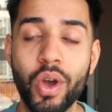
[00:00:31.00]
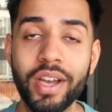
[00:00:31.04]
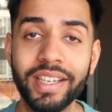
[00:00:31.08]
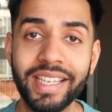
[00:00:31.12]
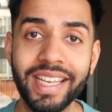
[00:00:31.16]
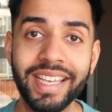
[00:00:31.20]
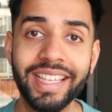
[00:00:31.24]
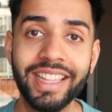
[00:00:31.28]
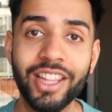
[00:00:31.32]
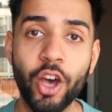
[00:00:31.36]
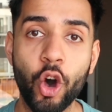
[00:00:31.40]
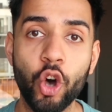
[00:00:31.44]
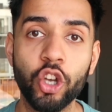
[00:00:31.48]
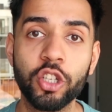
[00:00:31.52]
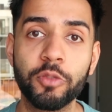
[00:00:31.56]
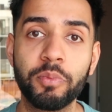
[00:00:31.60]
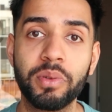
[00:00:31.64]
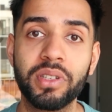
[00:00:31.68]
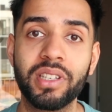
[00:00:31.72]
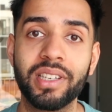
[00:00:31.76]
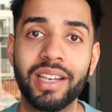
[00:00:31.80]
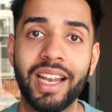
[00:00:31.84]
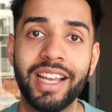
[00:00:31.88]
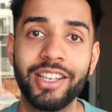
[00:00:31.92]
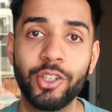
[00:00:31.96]
Working in the
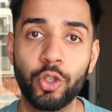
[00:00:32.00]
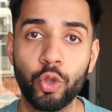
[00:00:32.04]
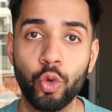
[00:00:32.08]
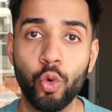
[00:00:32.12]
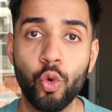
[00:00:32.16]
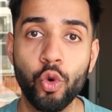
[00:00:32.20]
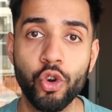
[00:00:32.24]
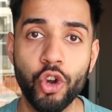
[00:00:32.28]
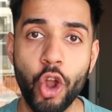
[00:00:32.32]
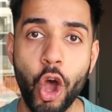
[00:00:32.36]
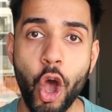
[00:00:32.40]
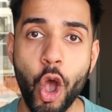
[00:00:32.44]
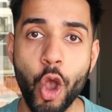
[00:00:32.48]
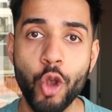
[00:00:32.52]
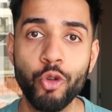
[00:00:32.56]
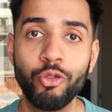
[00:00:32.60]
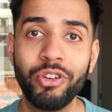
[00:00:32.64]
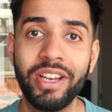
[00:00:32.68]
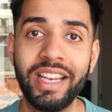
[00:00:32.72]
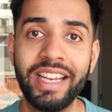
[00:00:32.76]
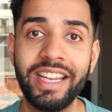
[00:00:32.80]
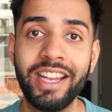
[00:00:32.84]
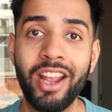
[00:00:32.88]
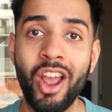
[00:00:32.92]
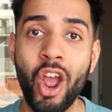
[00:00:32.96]
hospital, I saw not
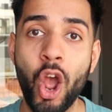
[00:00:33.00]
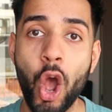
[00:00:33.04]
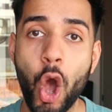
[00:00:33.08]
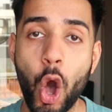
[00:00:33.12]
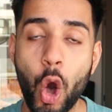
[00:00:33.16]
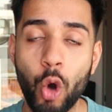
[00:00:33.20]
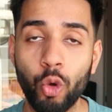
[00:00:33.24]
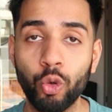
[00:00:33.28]
only